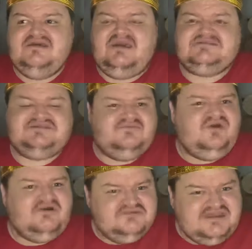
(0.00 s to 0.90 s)
And say,
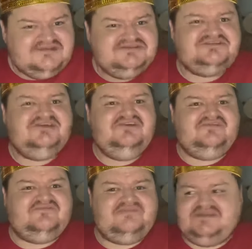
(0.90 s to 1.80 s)
well done to
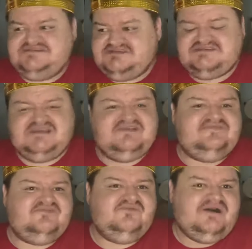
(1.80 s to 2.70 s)
you for being
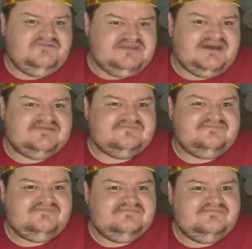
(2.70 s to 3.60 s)
successful. Well
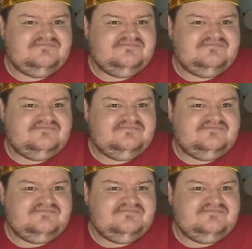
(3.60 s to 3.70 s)
done.